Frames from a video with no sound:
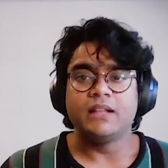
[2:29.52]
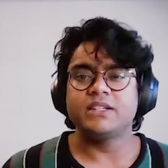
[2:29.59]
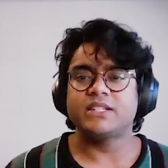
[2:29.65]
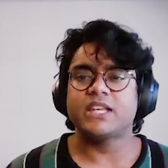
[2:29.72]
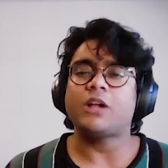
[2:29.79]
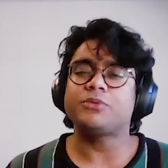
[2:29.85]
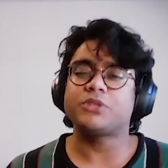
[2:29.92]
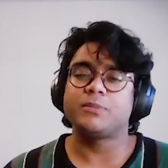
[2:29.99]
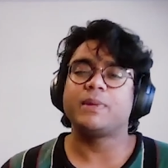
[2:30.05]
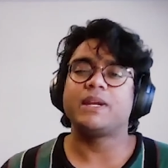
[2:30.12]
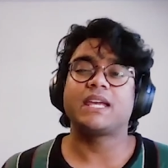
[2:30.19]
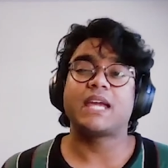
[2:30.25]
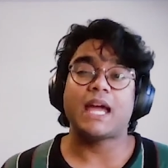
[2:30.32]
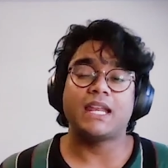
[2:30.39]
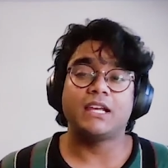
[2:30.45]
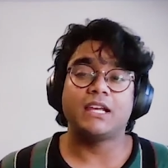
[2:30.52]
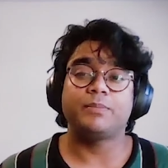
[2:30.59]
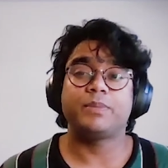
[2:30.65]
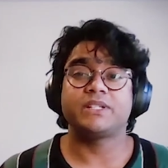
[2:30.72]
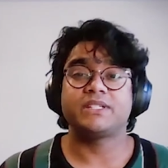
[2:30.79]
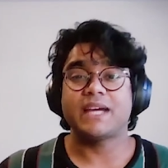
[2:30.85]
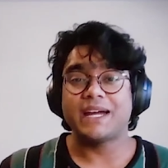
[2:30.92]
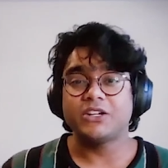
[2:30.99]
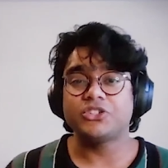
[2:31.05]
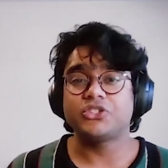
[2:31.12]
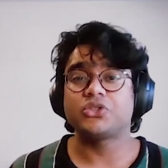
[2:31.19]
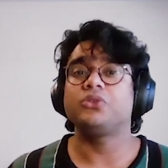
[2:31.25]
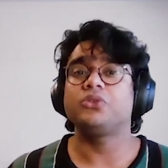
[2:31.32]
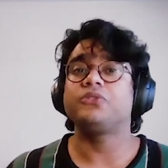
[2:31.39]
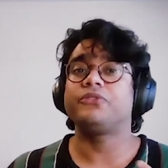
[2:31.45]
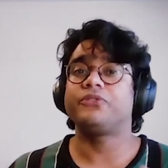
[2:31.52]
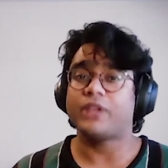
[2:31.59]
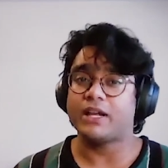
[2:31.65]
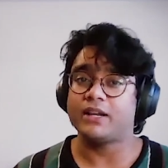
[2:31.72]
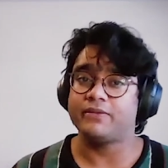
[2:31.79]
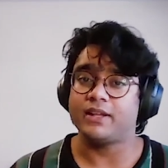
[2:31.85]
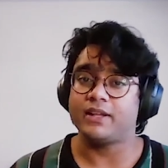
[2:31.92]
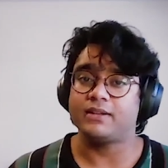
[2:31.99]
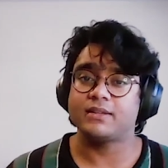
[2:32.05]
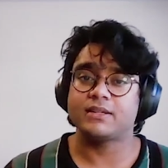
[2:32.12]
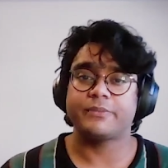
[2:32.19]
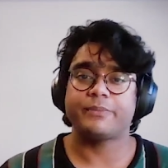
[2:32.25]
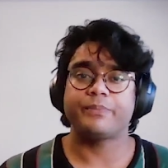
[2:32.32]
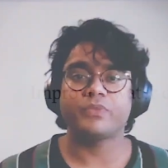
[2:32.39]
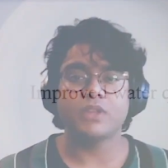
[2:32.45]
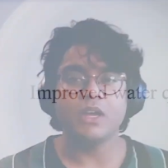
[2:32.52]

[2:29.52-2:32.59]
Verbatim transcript: This helps in mitigating potential flood events.